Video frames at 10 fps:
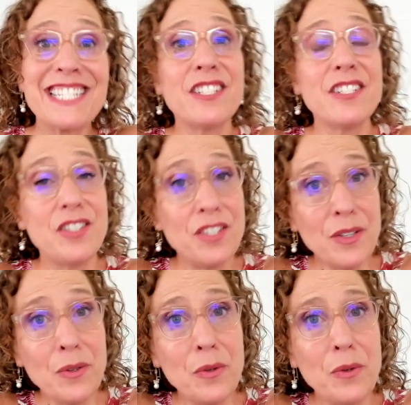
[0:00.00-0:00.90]
to
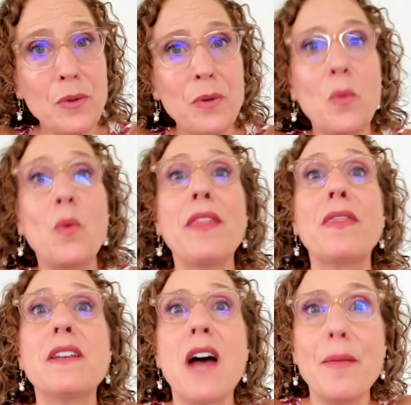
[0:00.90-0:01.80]
do with
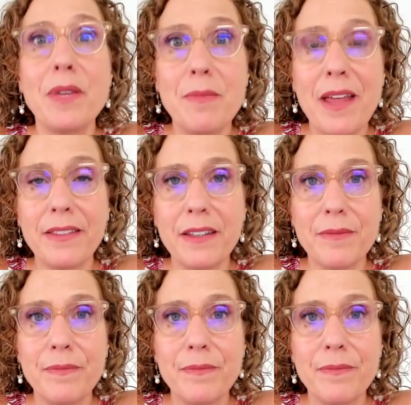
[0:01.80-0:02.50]
the Diamond Method.